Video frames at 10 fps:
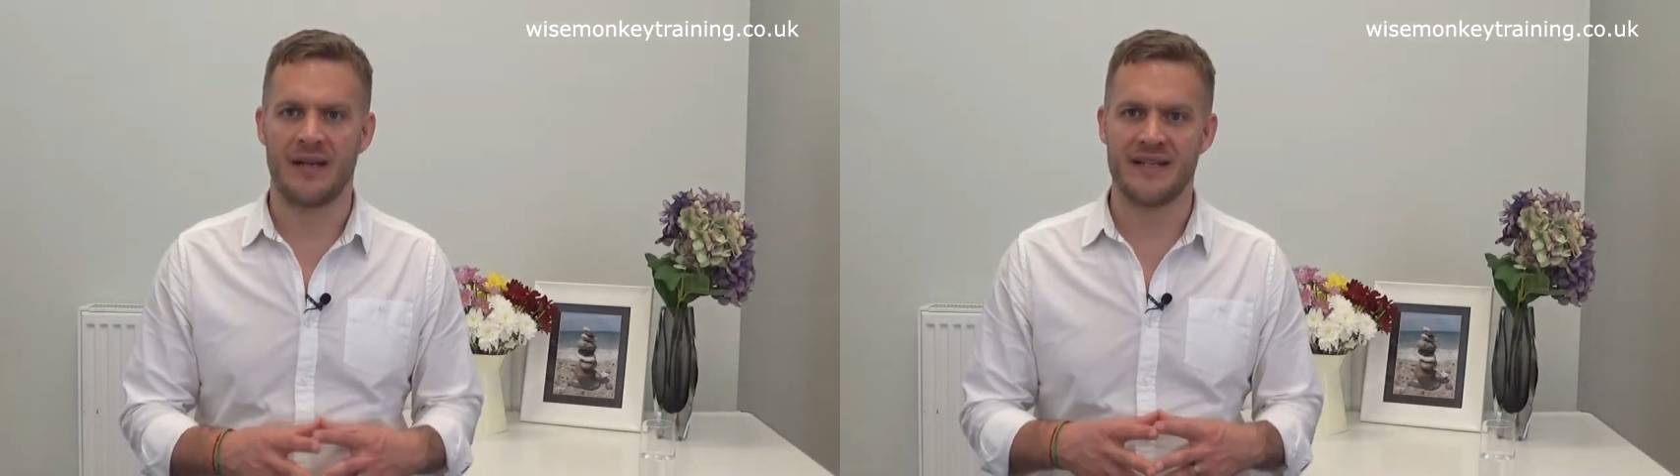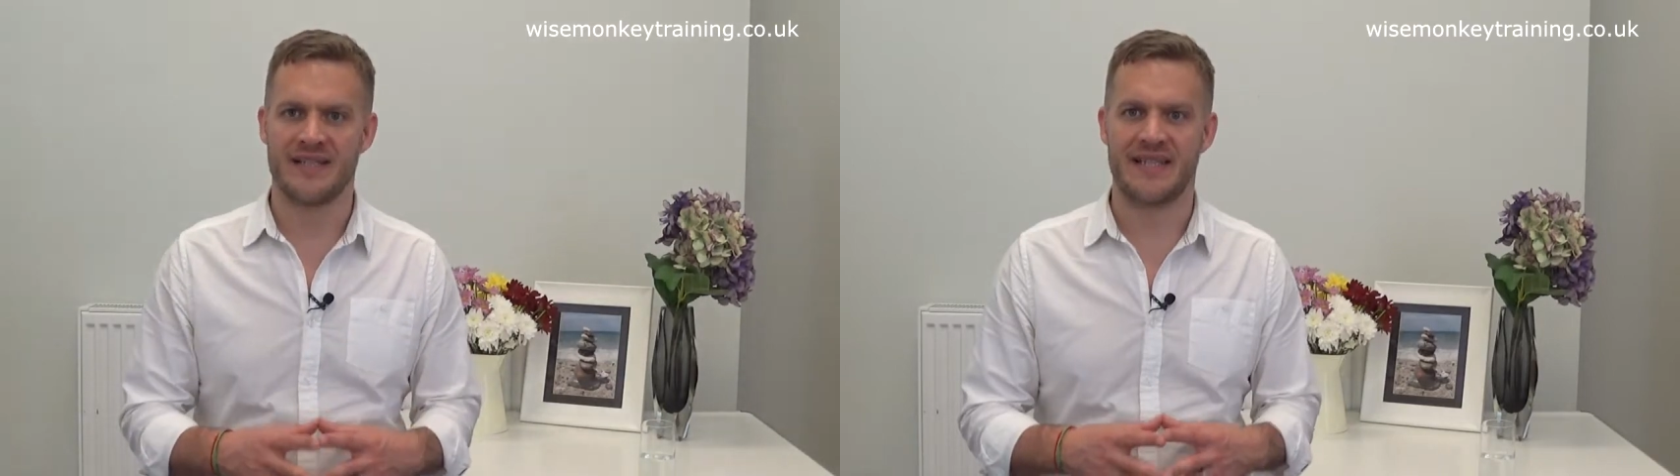
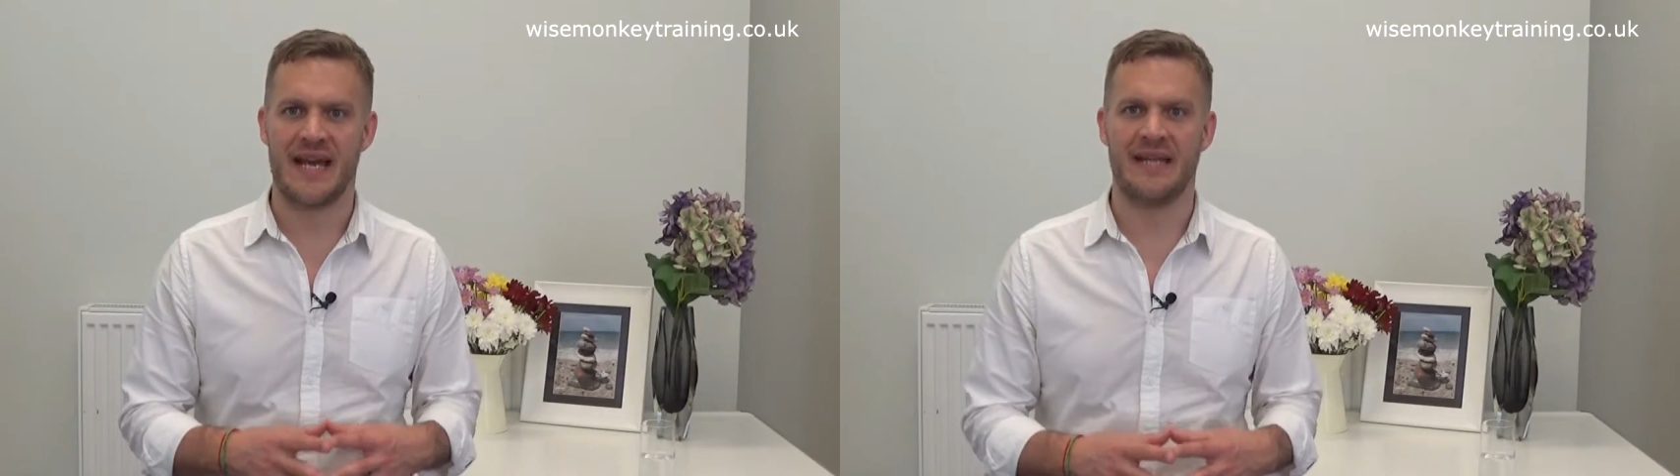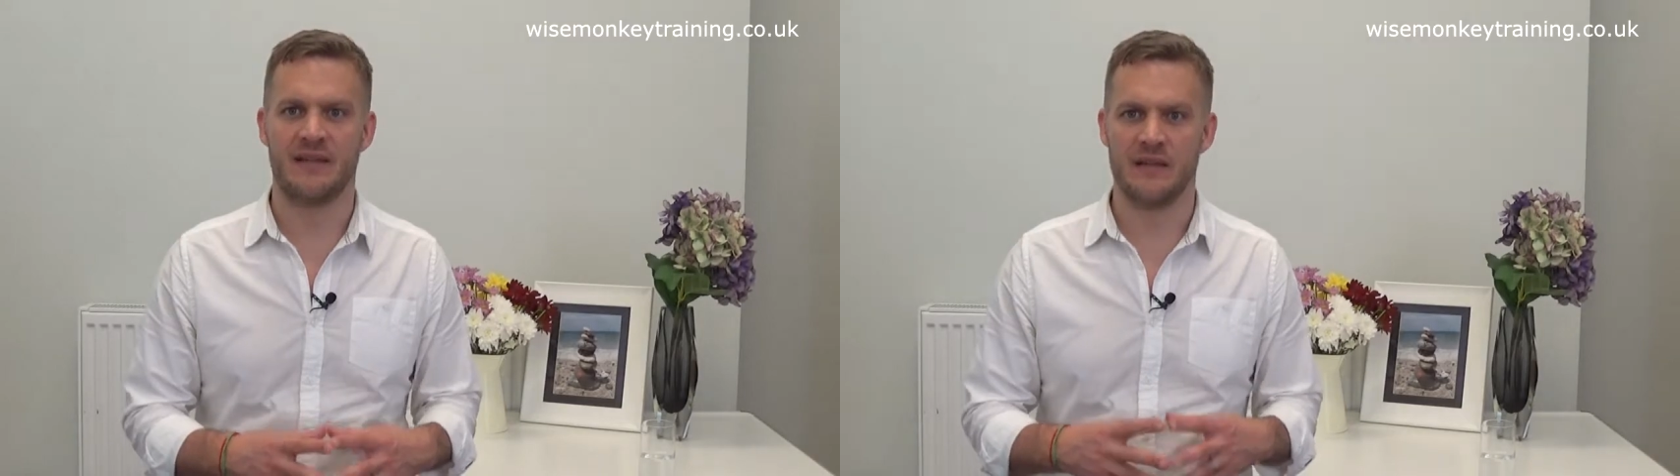
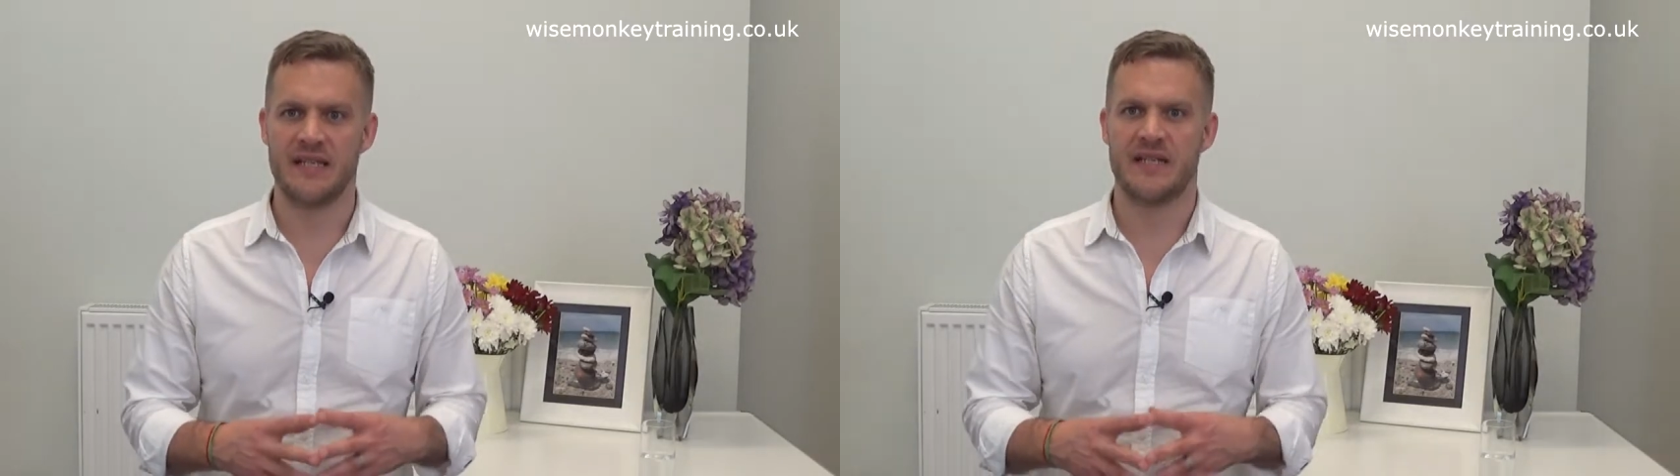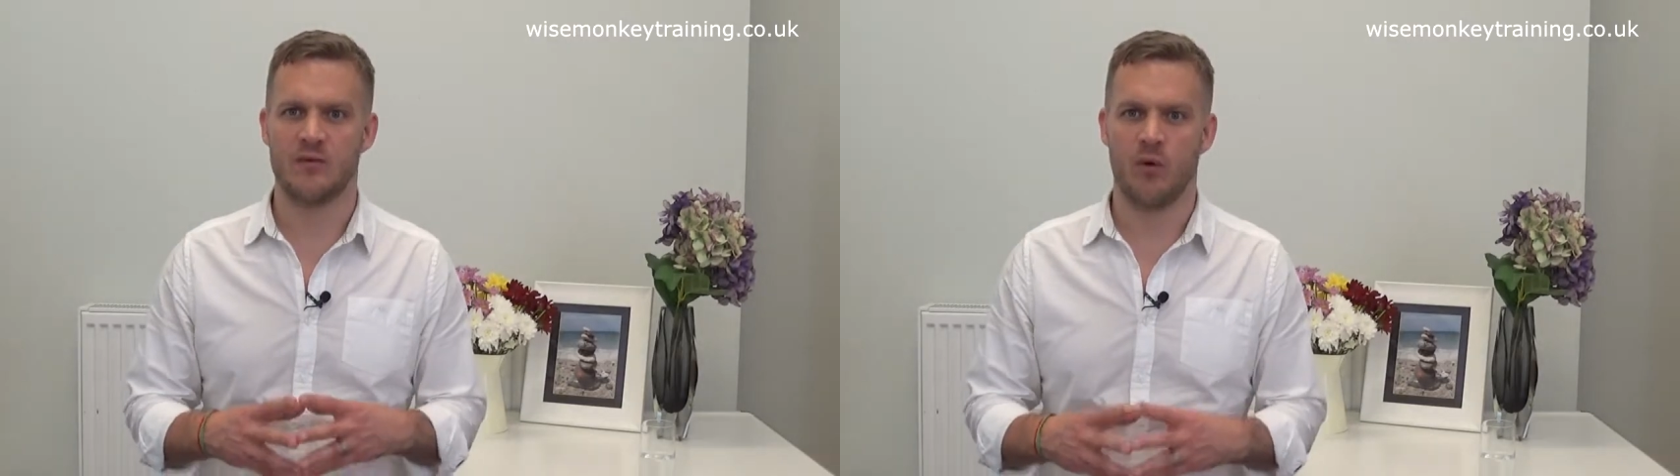understand that
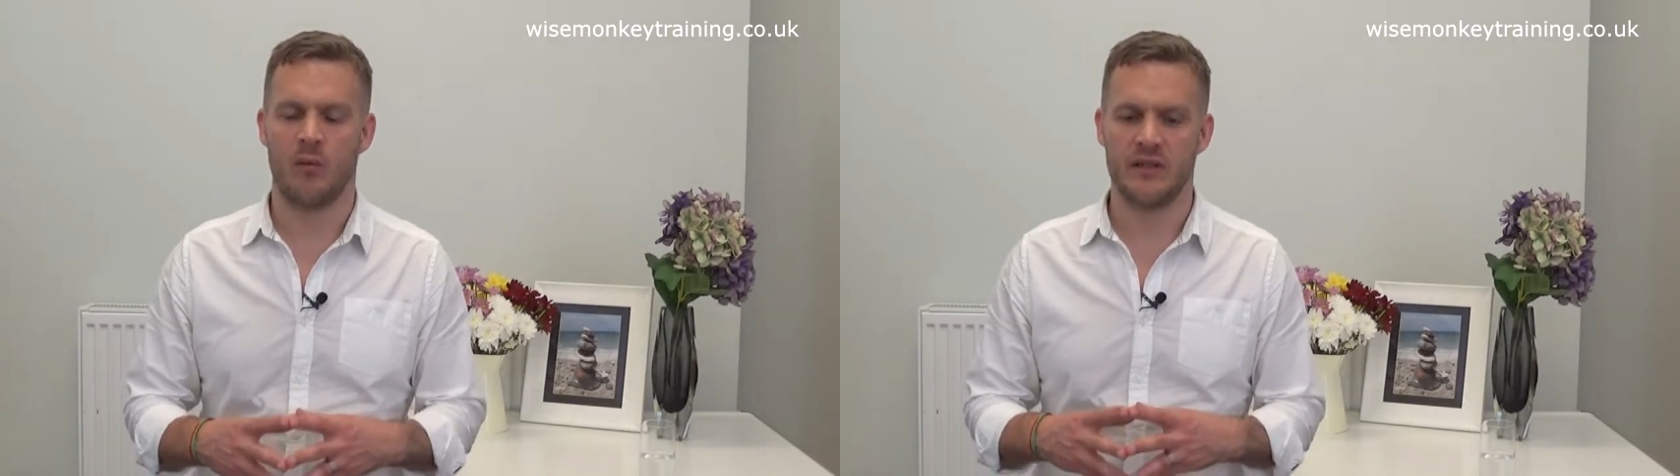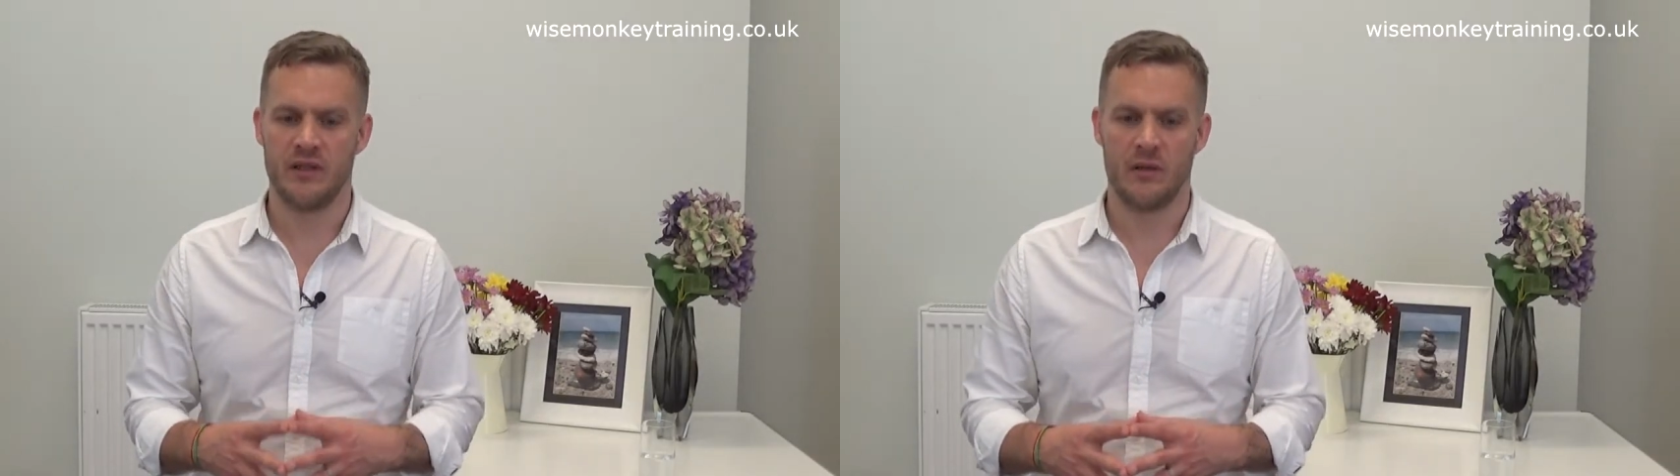this is what we're